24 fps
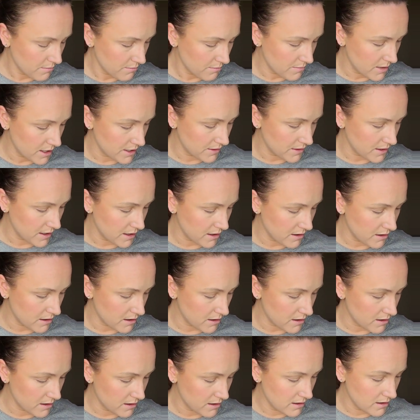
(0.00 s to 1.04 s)
but they
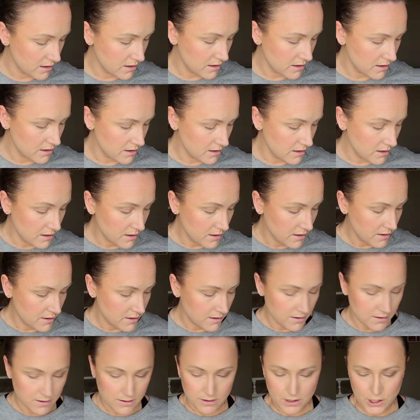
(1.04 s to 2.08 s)
are
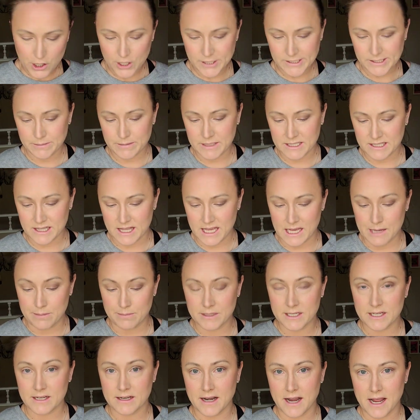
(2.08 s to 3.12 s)
Christmas
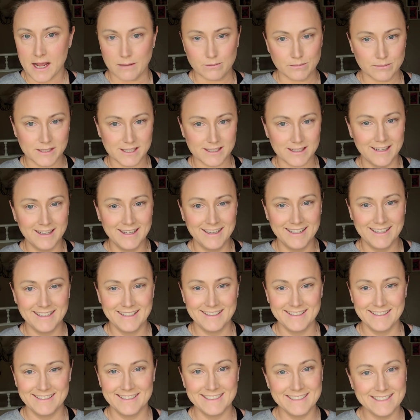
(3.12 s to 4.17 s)
themed names.
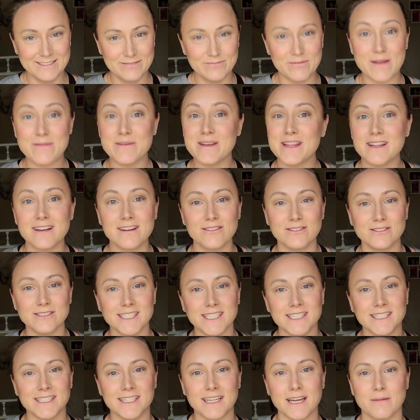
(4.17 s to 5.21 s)
Maybe they're only
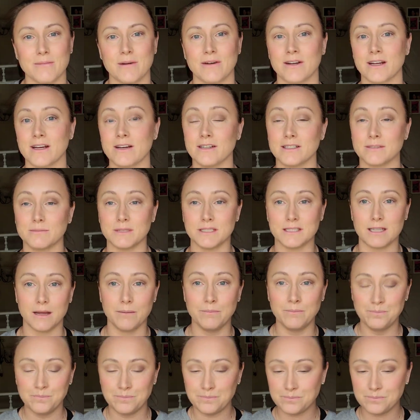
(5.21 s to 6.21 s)
gonna come out at Christmas time.